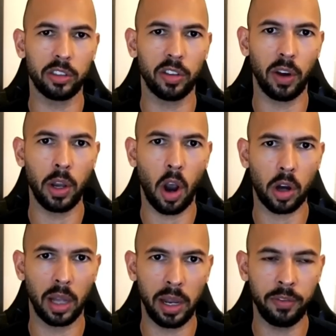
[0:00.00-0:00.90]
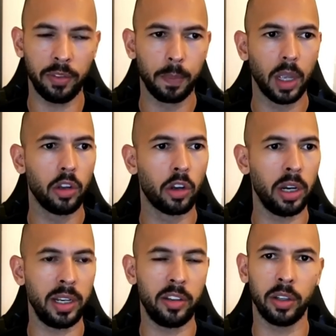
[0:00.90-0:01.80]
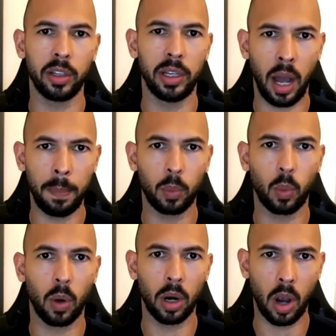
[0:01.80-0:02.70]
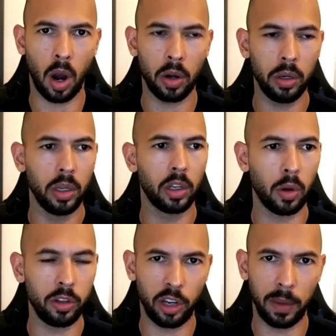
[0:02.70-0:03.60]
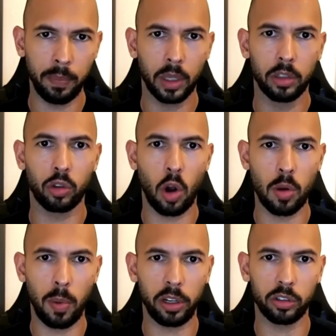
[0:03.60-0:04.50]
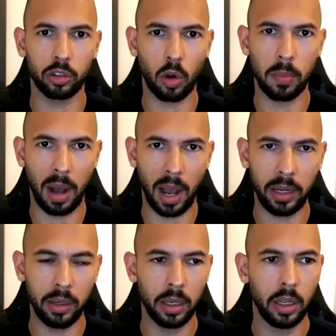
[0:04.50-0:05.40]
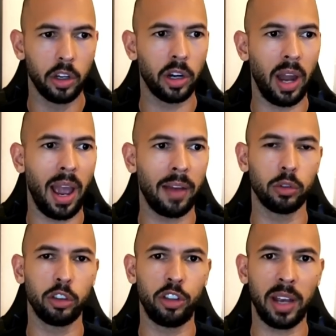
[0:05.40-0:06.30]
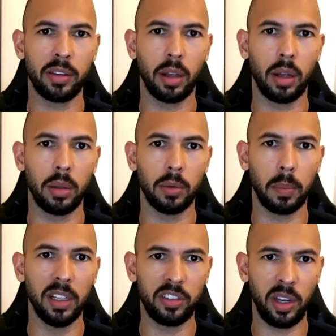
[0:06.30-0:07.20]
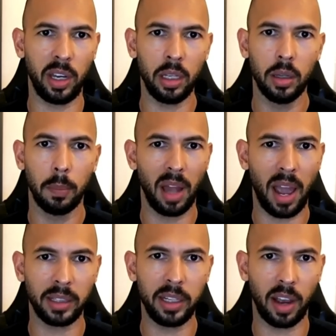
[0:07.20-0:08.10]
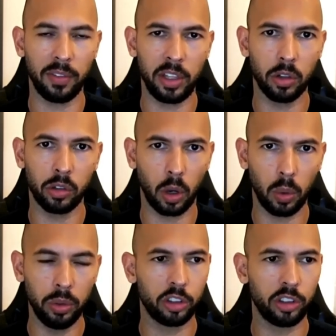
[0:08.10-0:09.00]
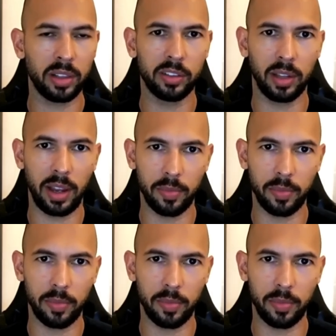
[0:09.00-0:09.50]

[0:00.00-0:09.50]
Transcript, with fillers: it's a very hard life. You're going to need to get up, work hard, go to the gym. Strong body is a strong mind. You're going to have to reject listening blindly to everything you're told, reject the slave